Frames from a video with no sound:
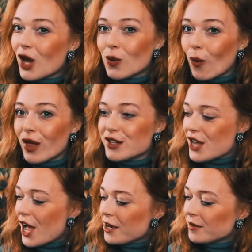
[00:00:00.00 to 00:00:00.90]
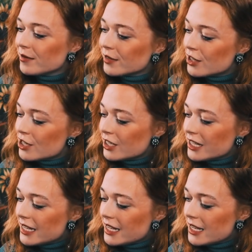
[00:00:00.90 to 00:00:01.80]
well done
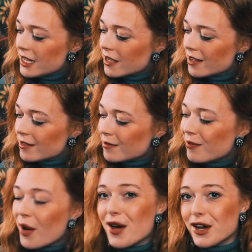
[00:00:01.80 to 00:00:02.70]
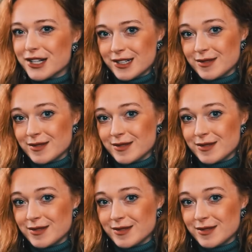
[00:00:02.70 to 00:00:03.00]
E. Burke.